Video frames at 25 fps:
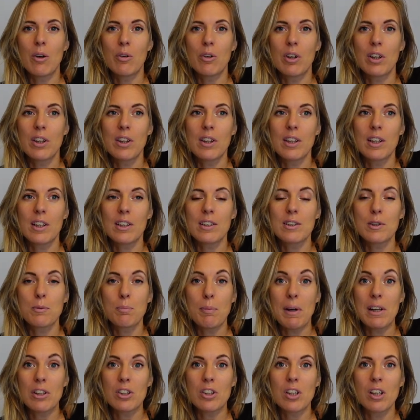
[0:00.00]
And I think
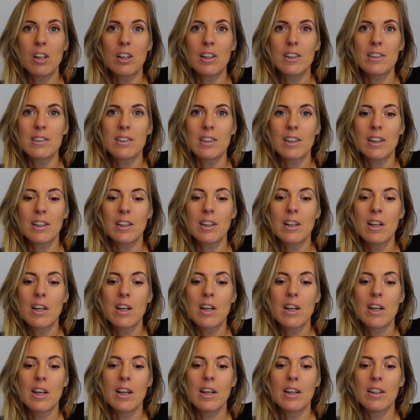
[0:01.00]
specialising
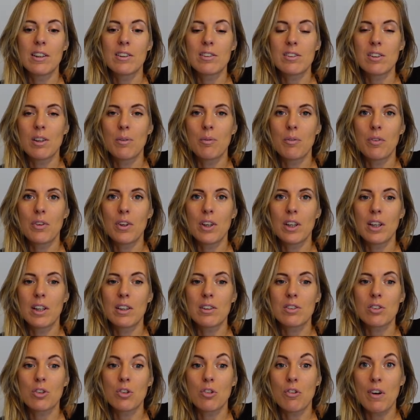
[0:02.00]
in something
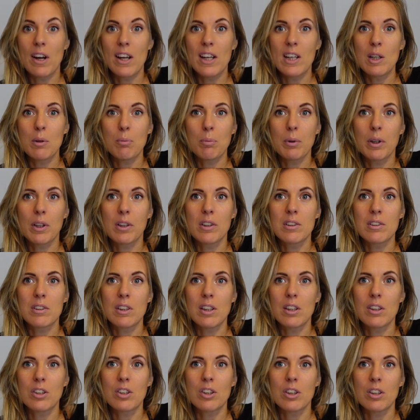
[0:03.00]
is great, because
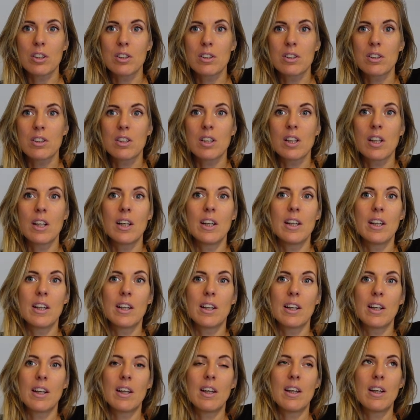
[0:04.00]

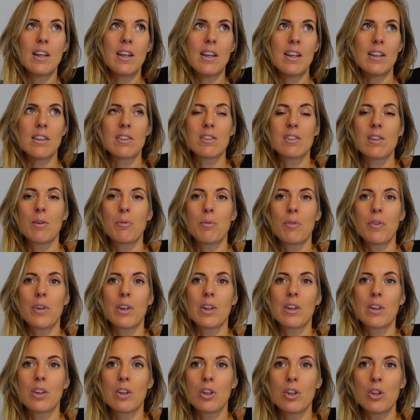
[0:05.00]
it's
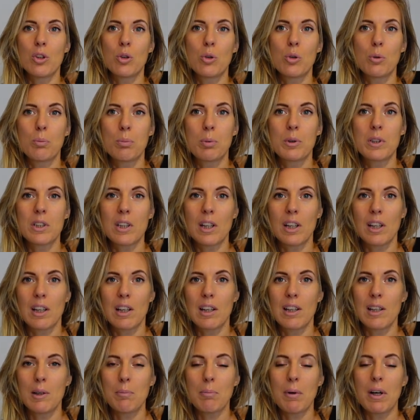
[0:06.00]
something that you're
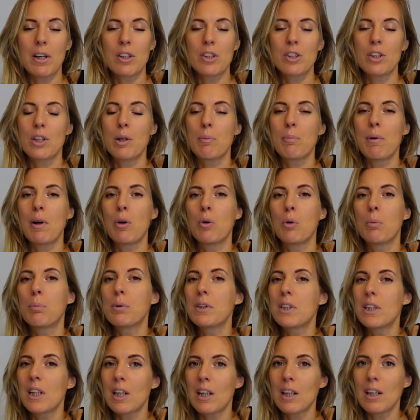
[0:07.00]
particularly passionate about or
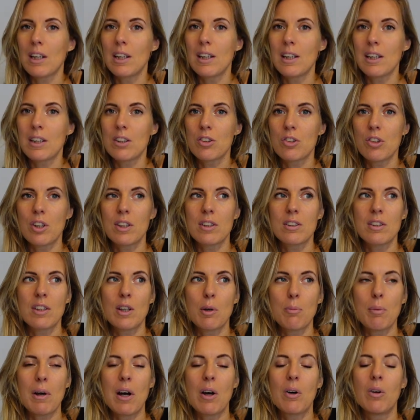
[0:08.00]
particularly interested
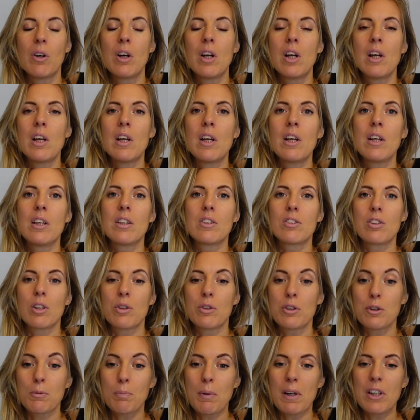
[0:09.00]
about. So
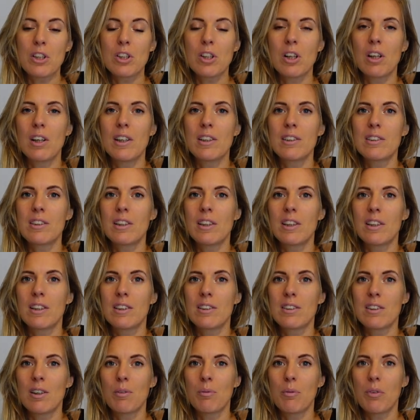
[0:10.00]
specialising in
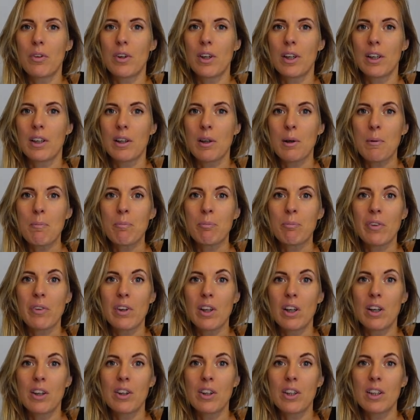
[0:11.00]
something,
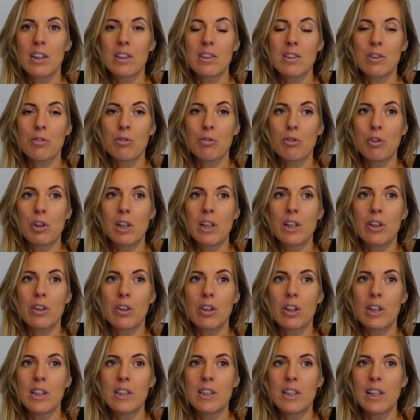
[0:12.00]
I think, is a really good
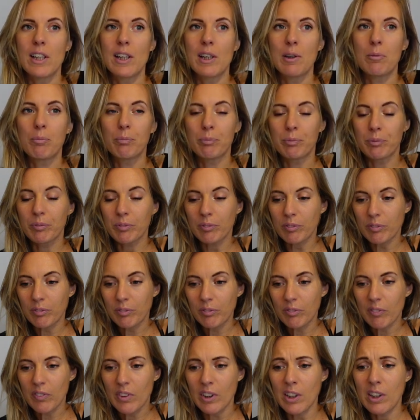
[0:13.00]
idea.
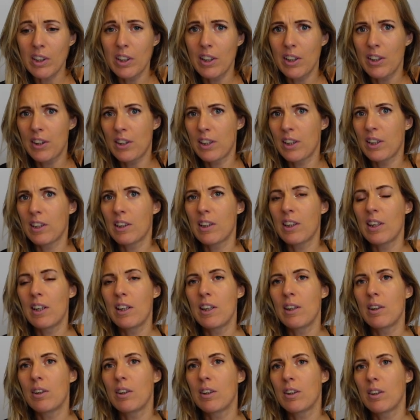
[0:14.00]
And I think
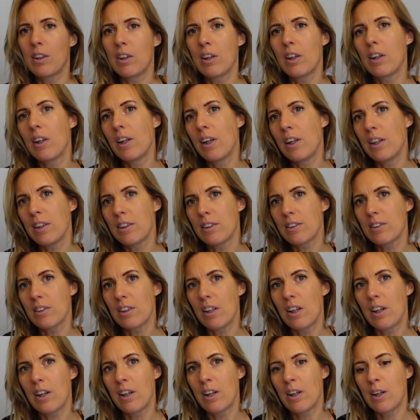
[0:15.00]
that it's
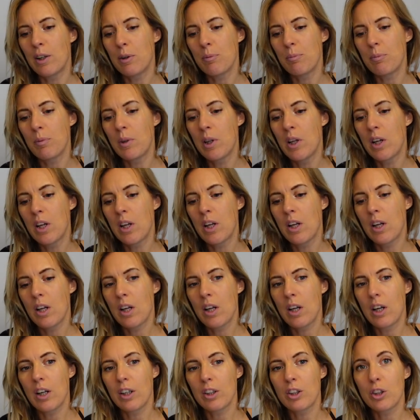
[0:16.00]
a
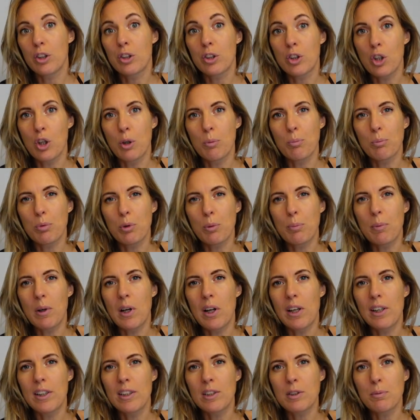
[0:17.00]
good
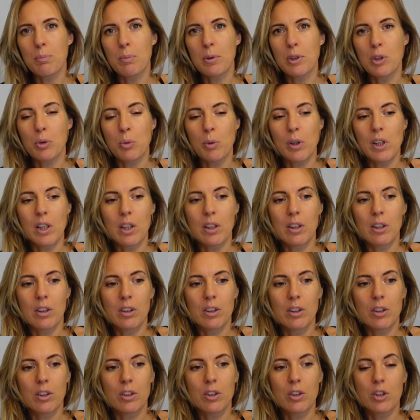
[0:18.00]
compromise between
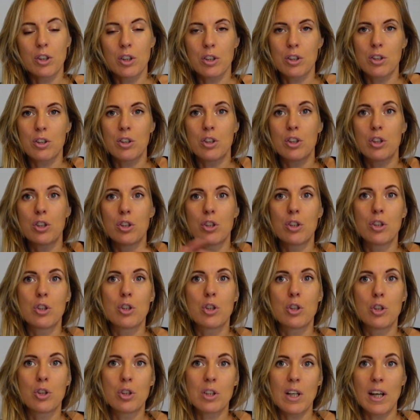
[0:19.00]
just
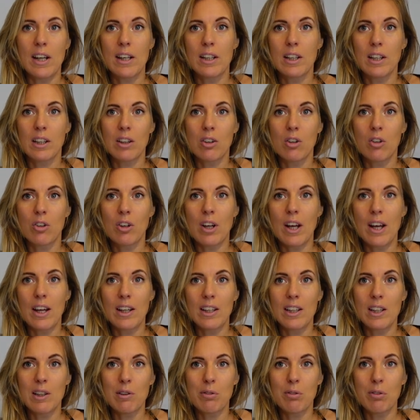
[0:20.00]
taking on
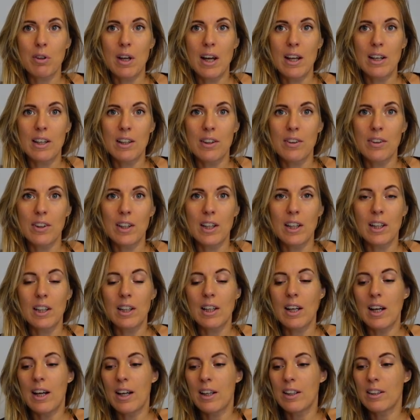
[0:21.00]
anything
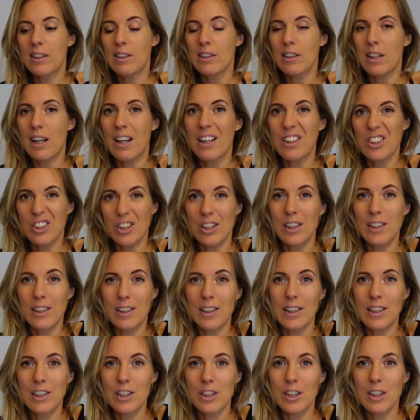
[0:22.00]
and actually
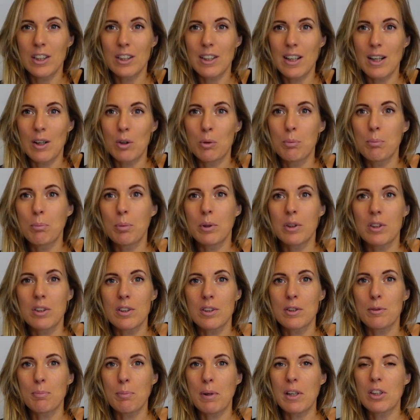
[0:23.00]
niching down, but to
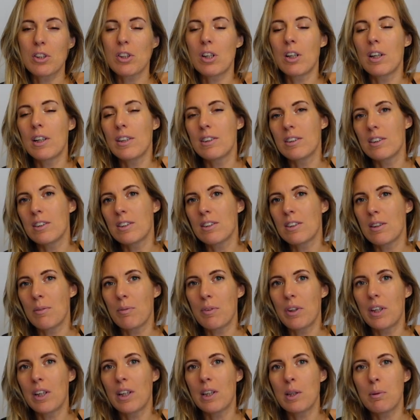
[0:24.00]
specialise is
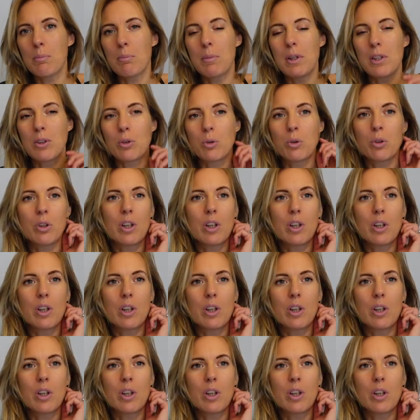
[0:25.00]
something in the middle.